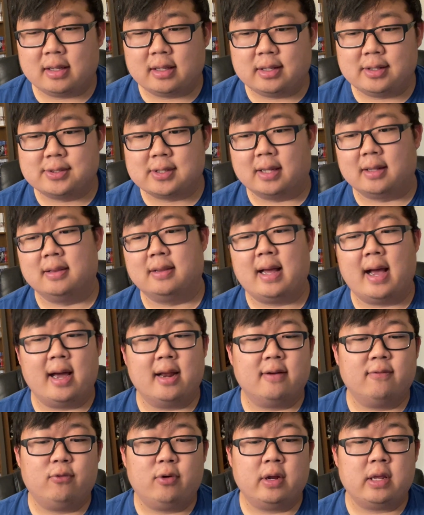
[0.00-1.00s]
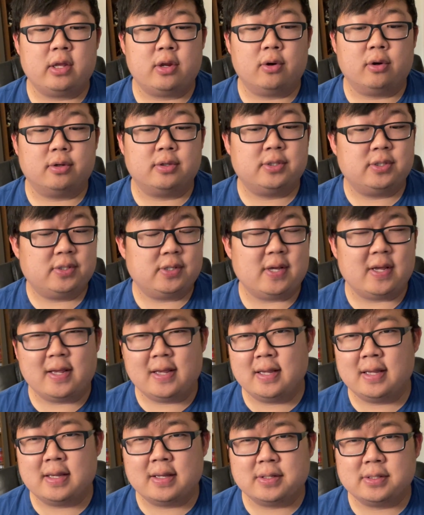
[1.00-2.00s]
is a lot of what you're
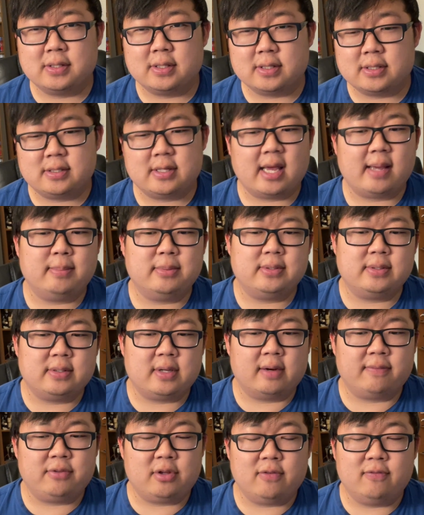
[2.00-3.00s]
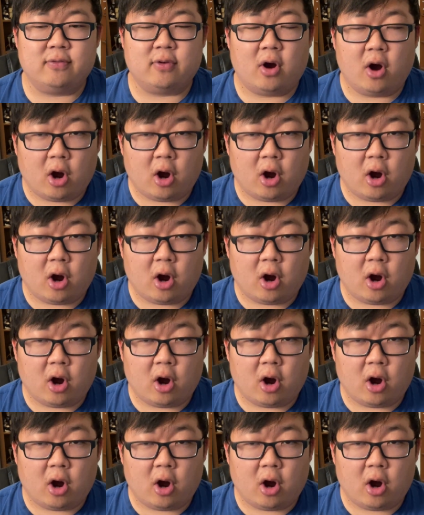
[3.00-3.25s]
seeing is the same stuff you've